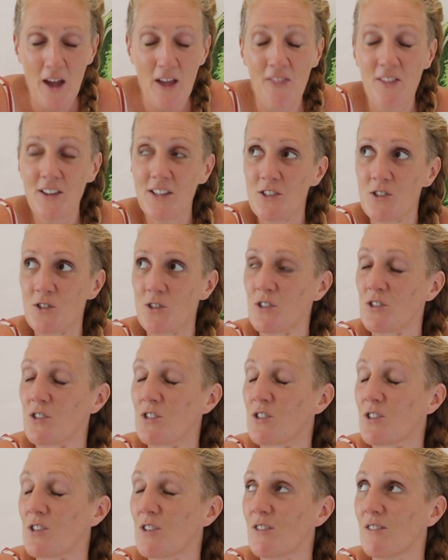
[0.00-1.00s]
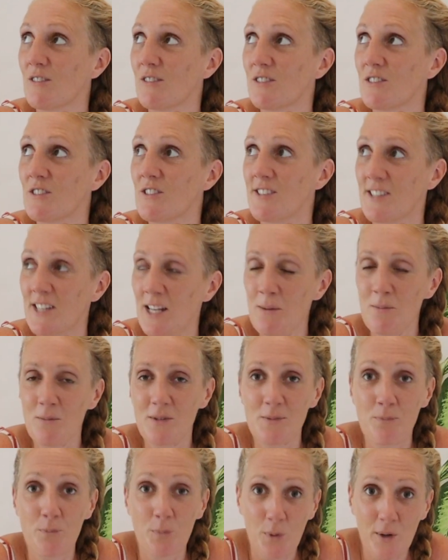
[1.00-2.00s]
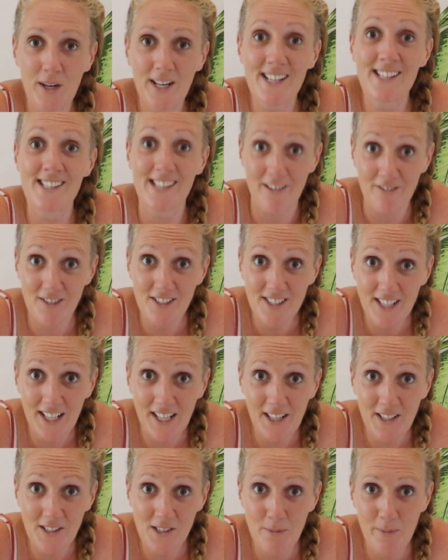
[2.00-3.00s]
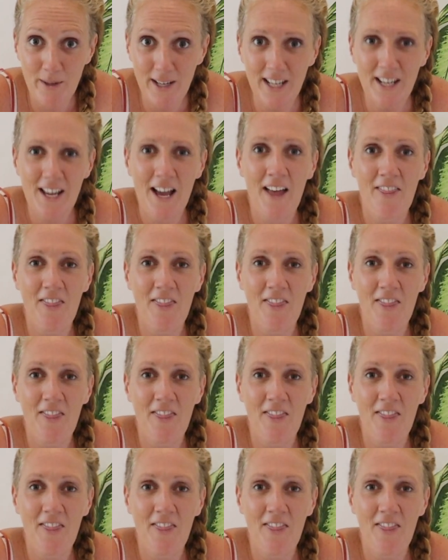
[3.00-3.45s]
This just seemed pretty devastating to me,